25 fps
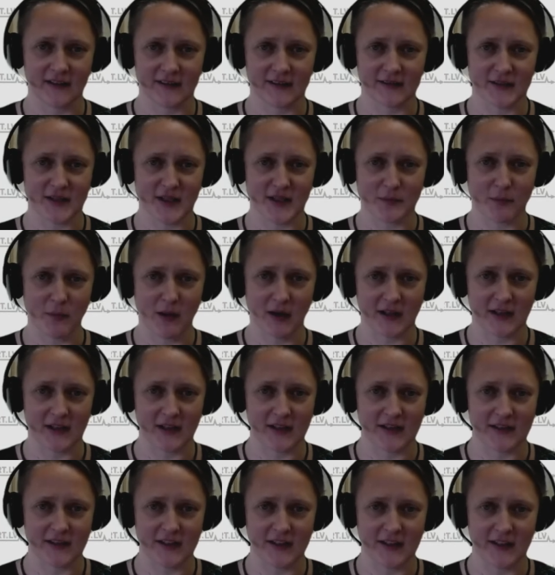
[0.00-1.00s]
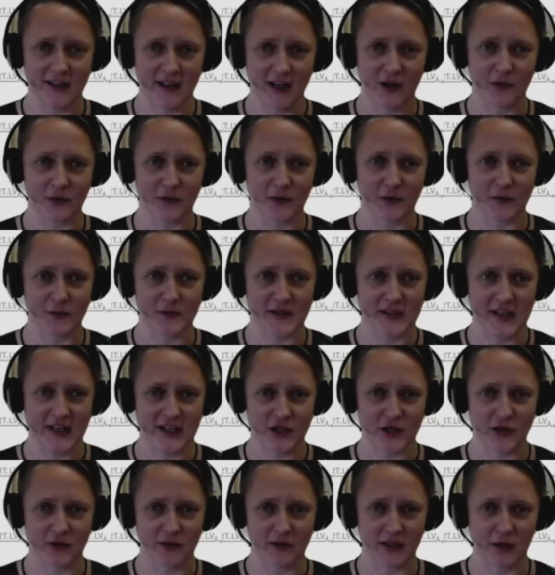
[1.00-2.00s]
Smart ID
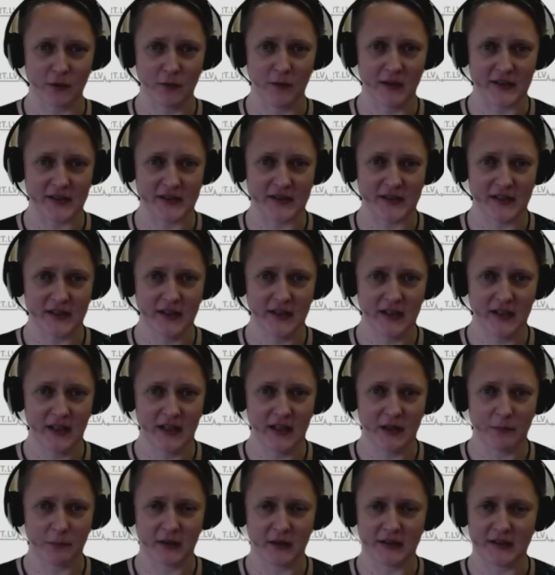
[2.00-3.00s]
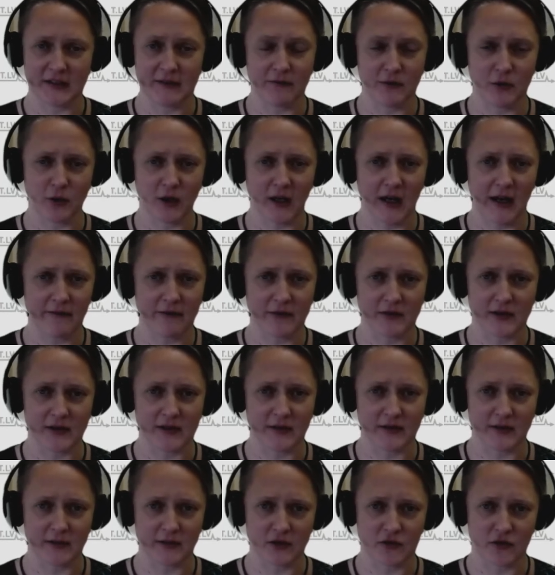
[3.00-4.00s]
authorization request. But if you
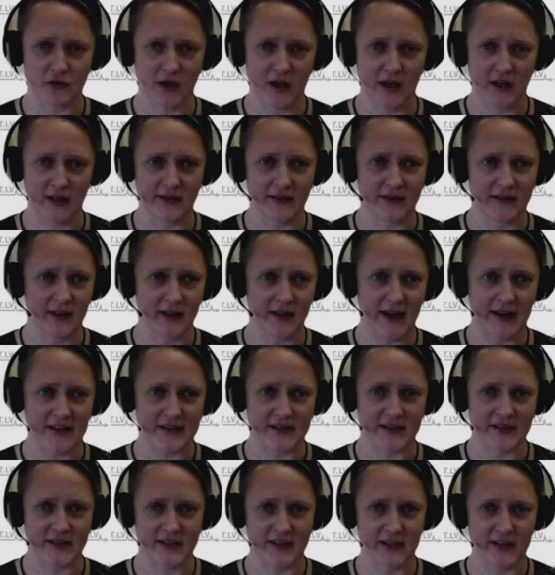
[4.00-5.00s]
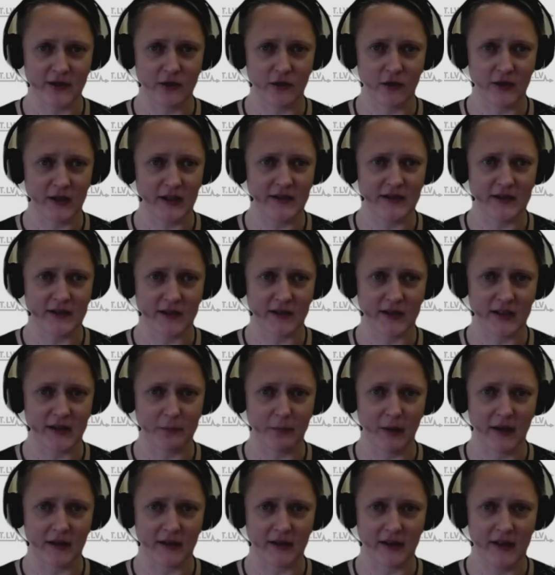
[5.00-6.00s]
haven't tried accessing your internet
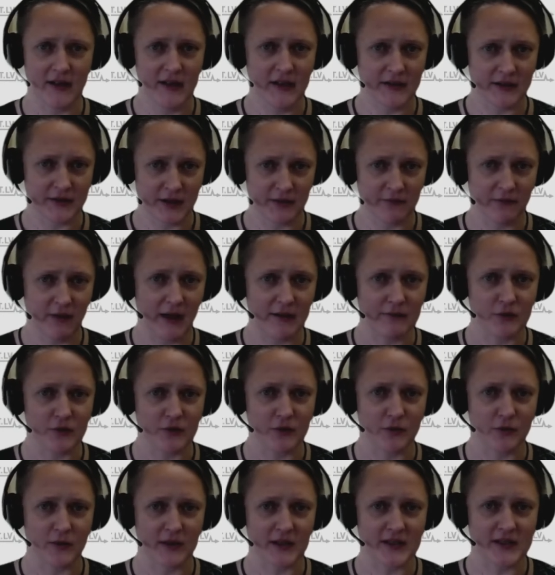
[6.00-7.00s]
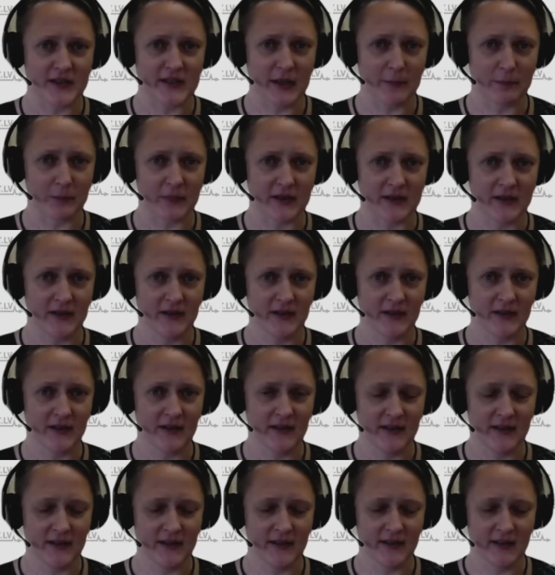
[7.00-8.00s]
bank, then why would you accept?
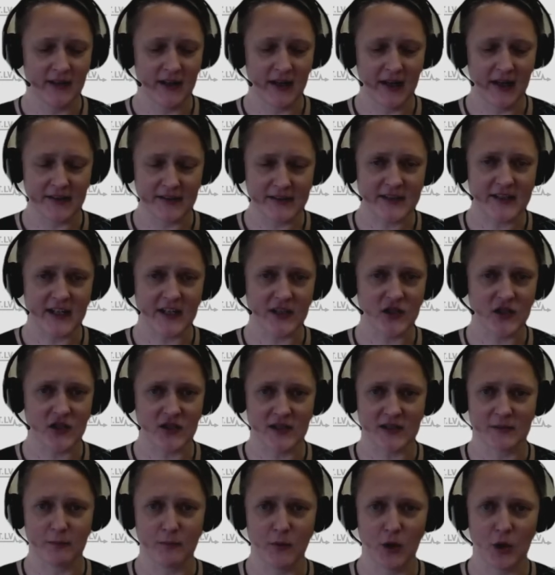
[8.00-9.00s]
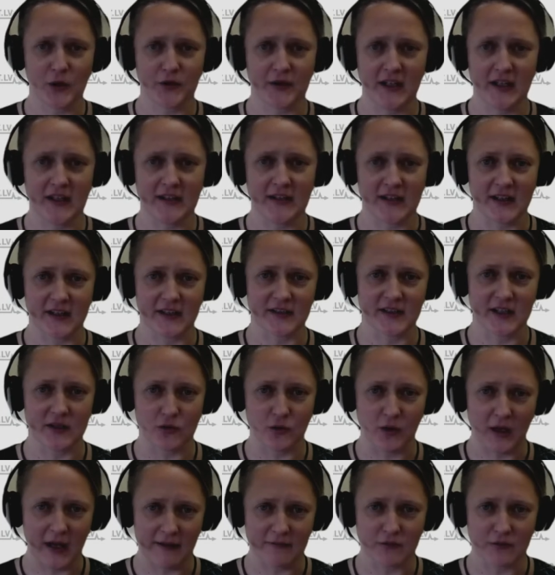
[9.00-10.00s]
And such small details that you
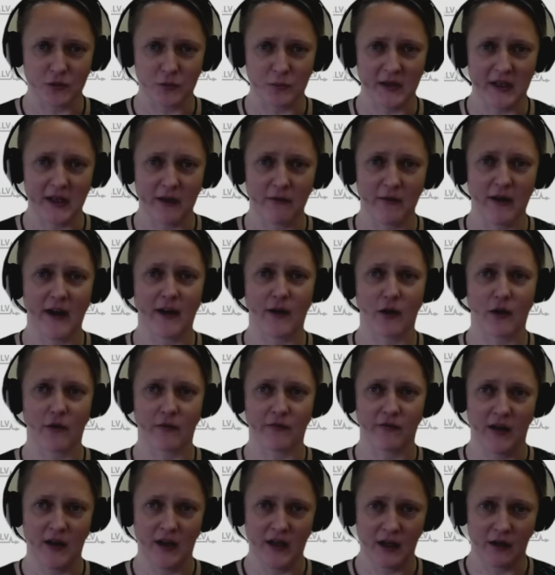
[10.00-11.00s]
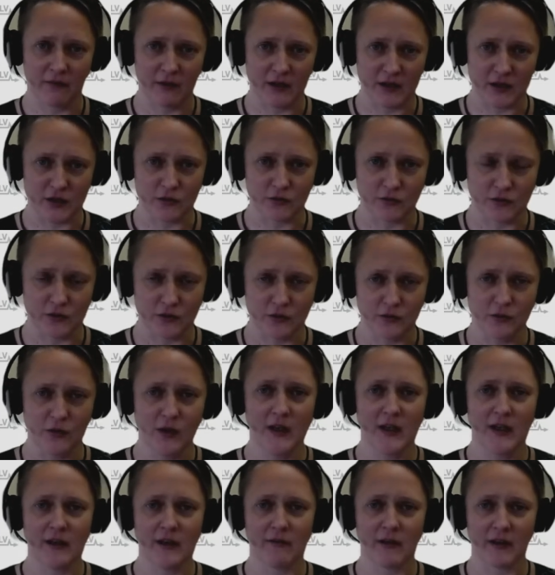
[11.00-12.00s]
have to be aware of what you do,
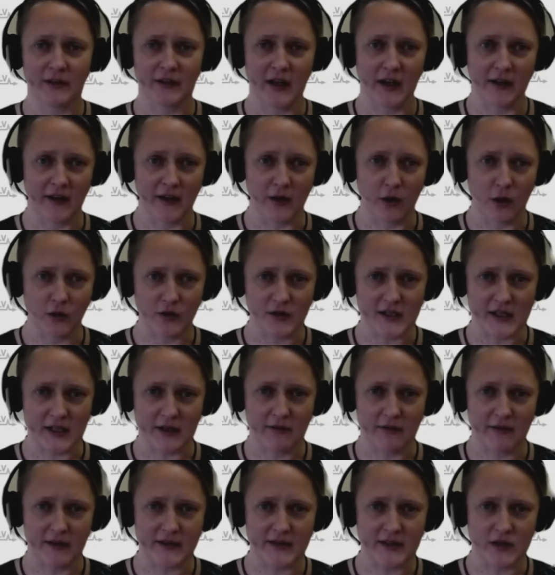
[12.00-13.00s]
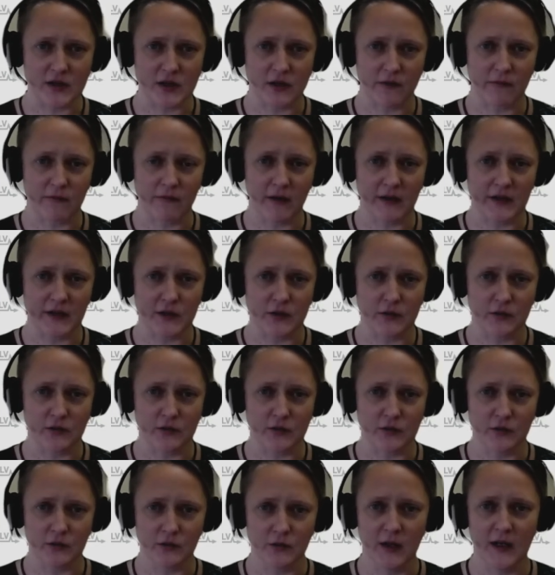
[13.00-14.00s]
what are the consequences of what you
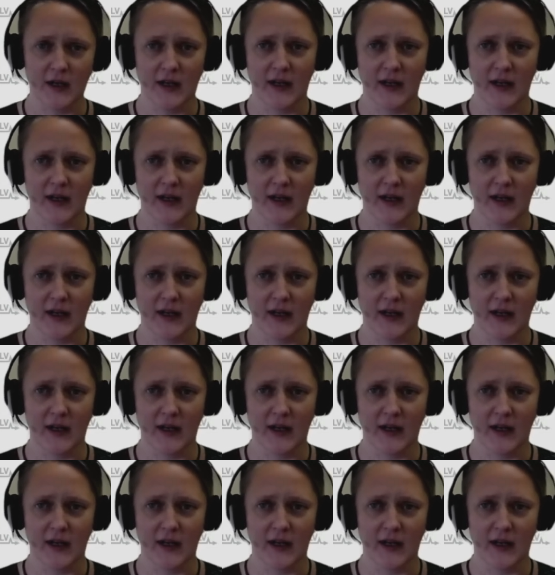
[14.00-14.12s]
do,